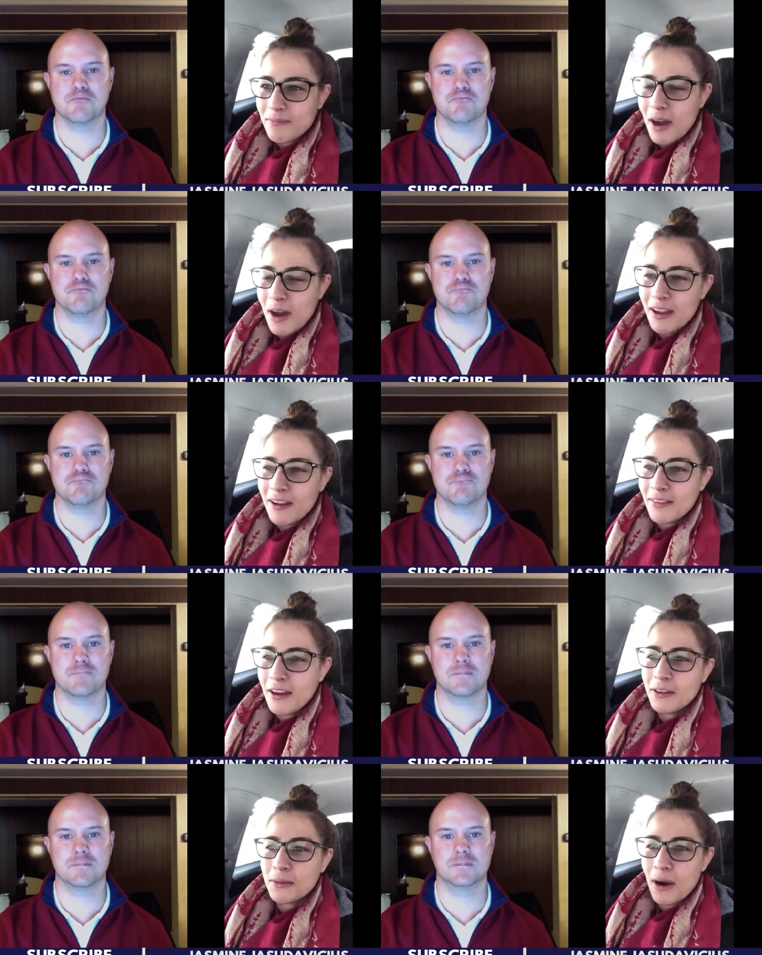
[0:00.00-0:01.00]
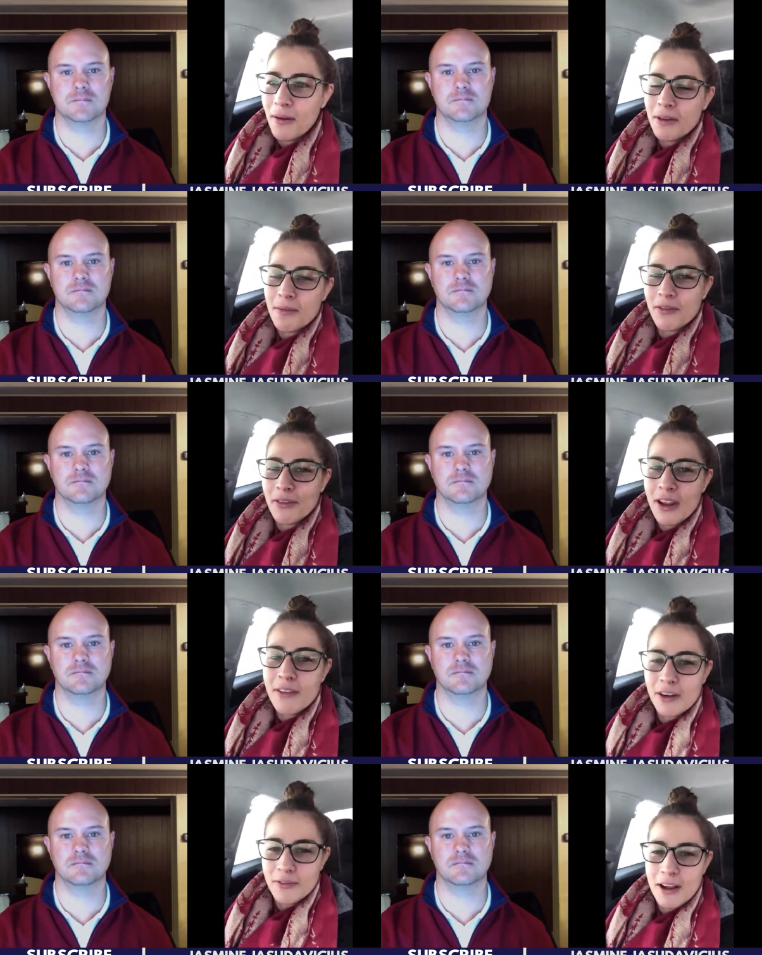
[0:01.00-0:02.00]
Speaker 1: my, that was probably my
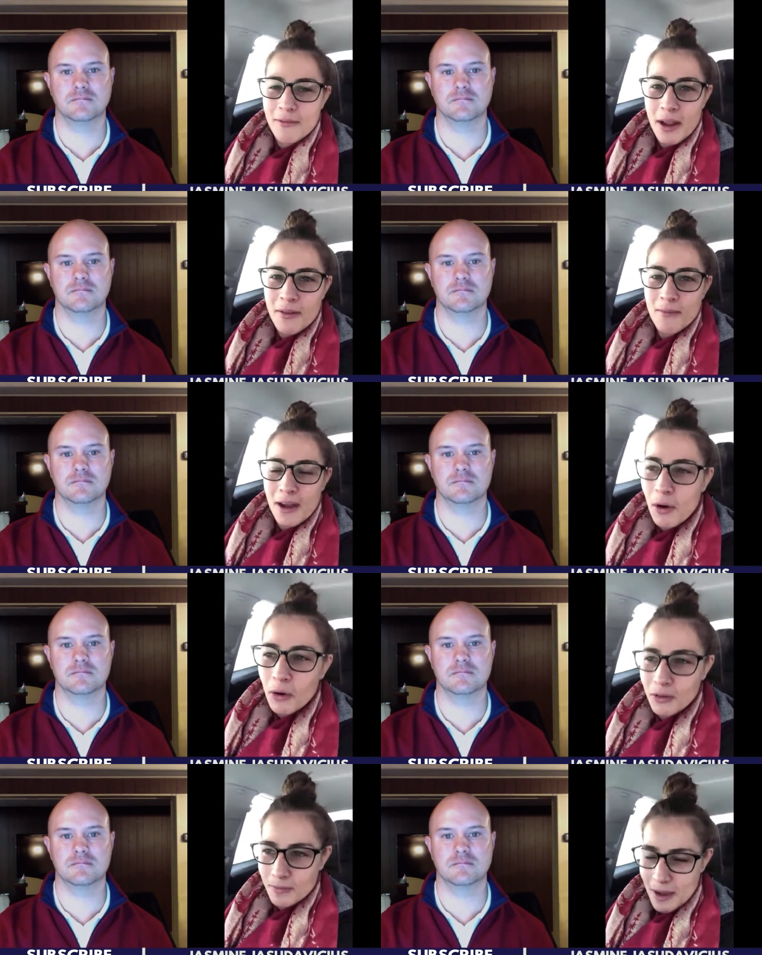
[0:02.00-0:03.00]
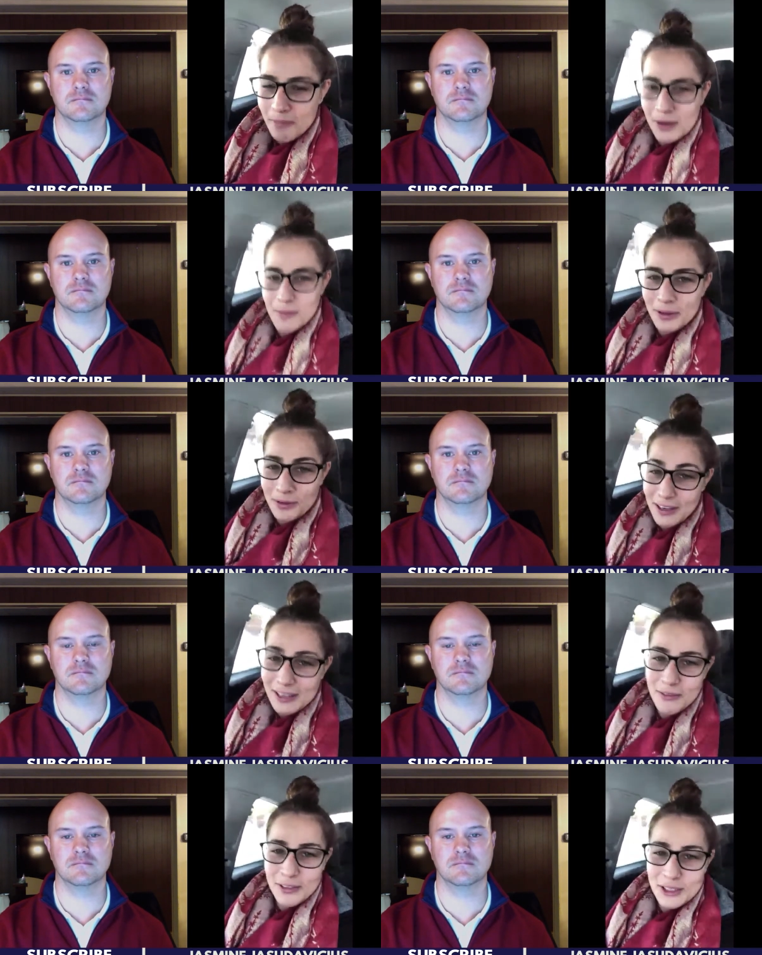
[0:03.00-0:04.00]
favorite fight, my, my most memorable
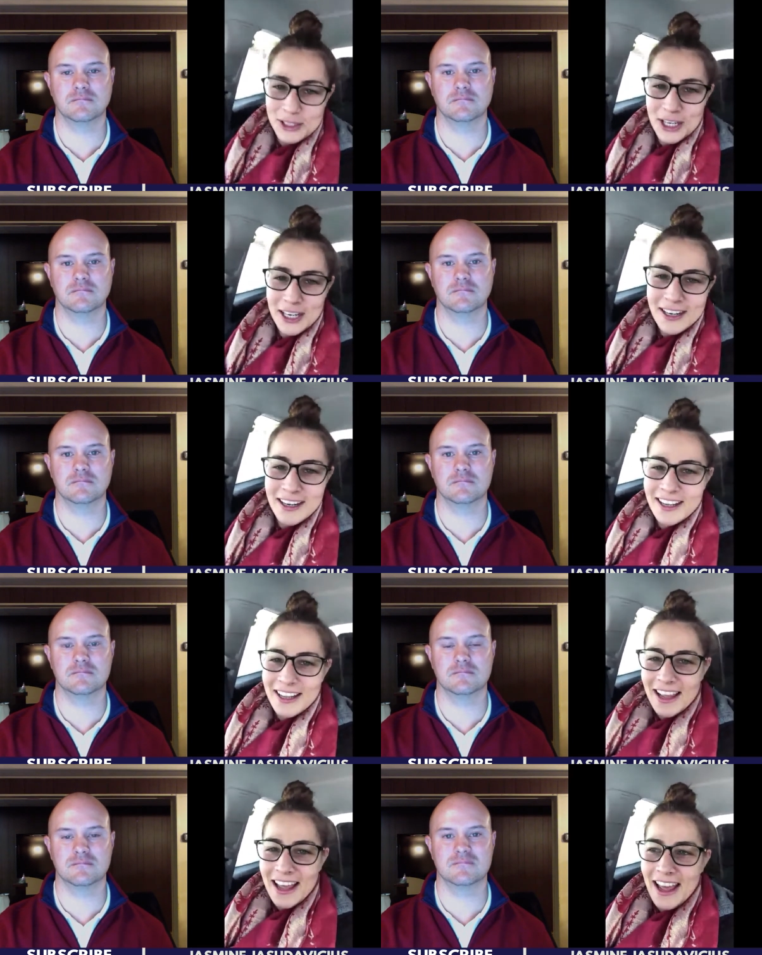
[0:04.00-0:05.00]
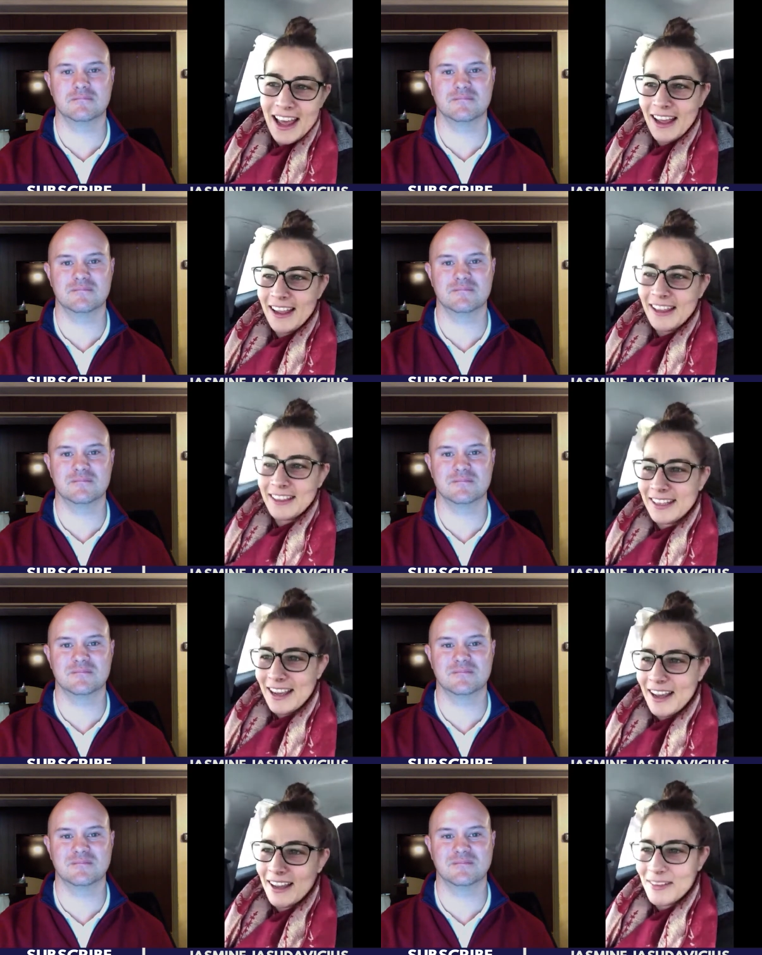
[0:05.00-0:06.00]
fight for sure. And,
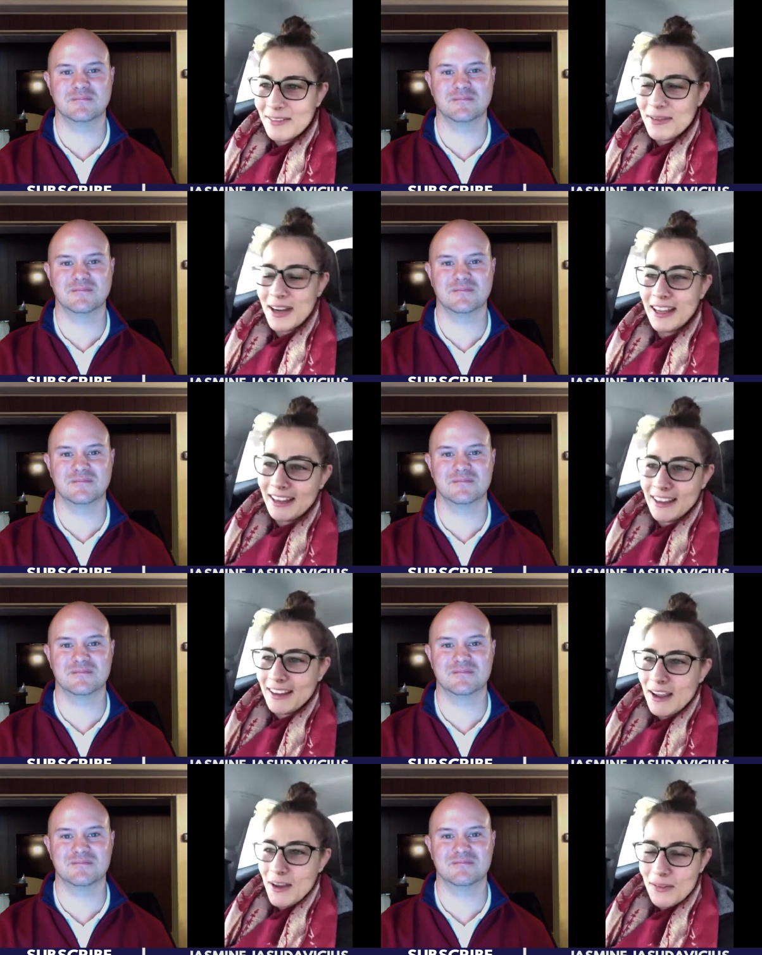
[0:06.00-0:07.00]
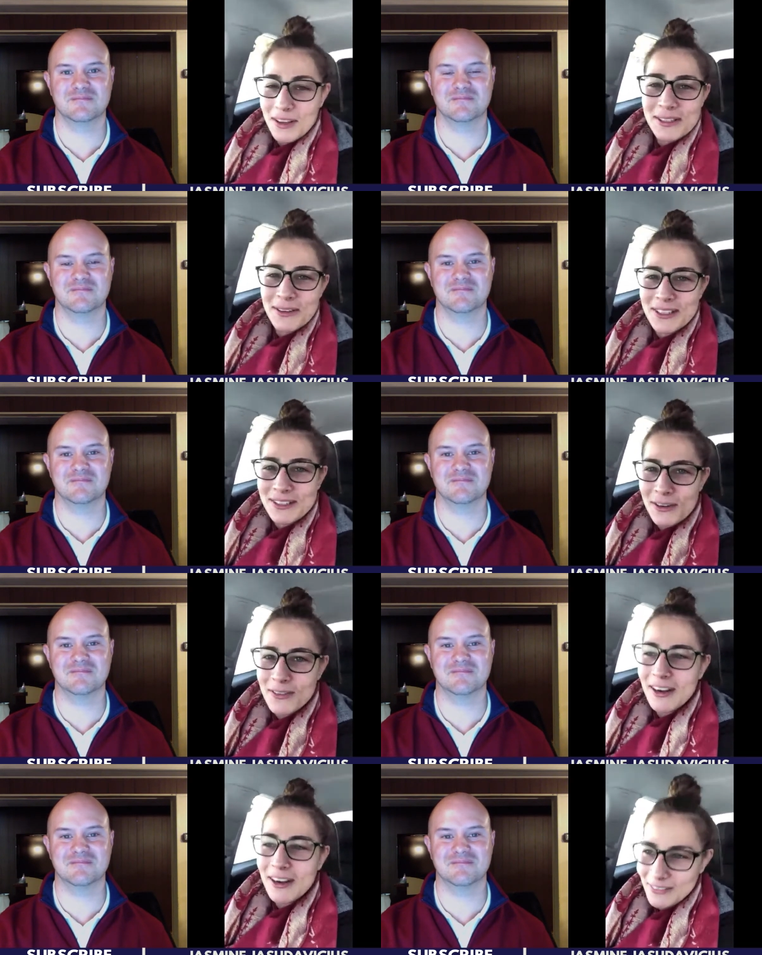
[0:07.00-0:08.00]
uh, but once it was
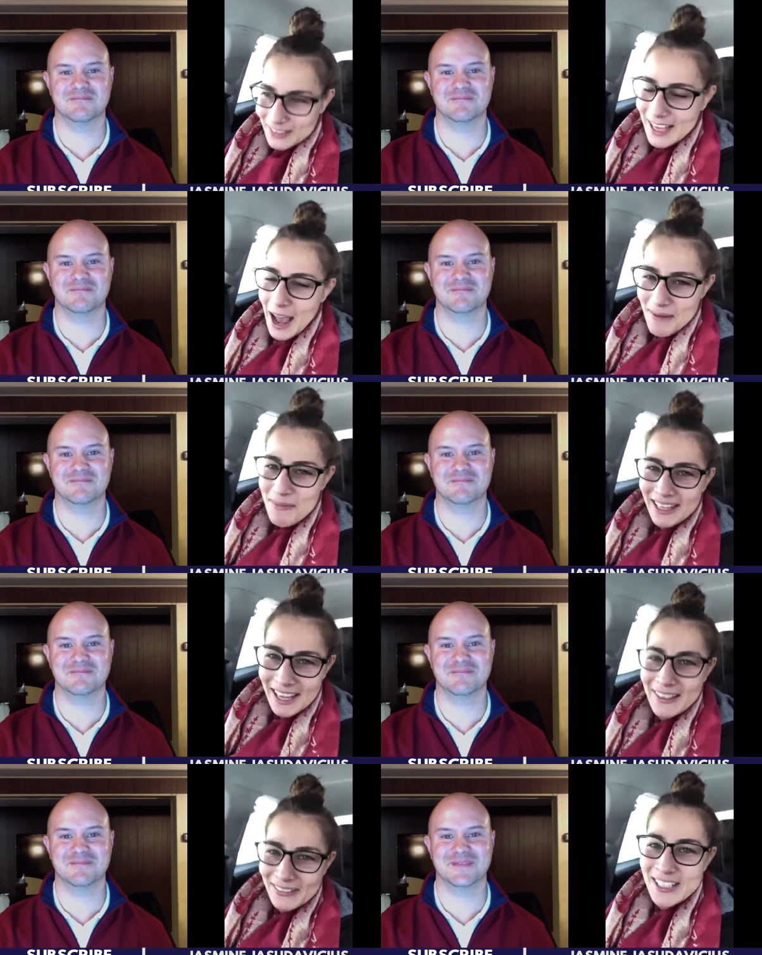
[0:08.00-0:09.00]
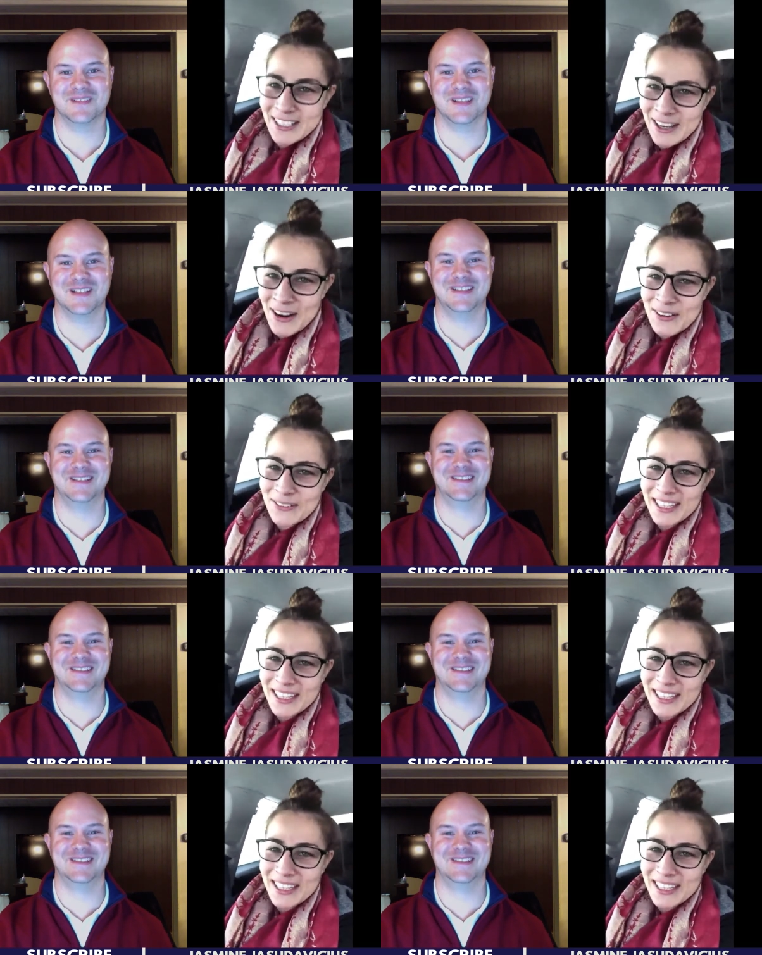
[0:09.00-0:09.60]
over, I was happy that it was over.